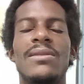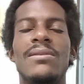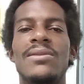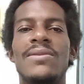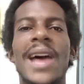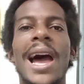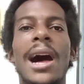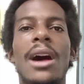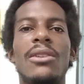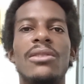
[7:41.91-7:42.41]

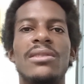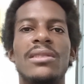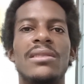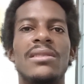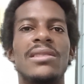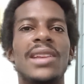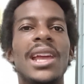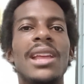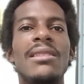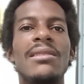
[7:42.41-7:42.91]
thousands,
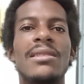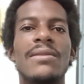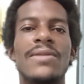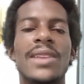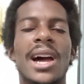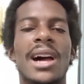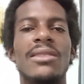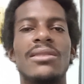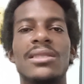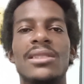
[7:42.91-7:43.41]
tens of
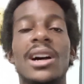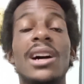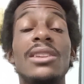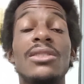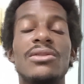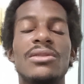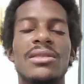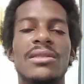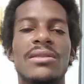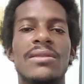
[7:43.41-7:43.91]
thousands,
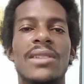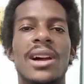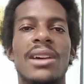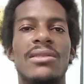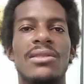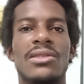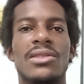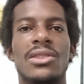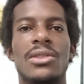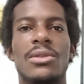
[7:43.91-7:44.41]
hundreds of
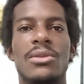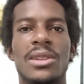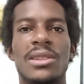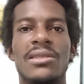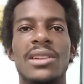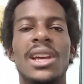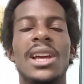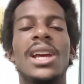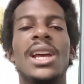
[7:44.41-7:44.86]
thousands of coins.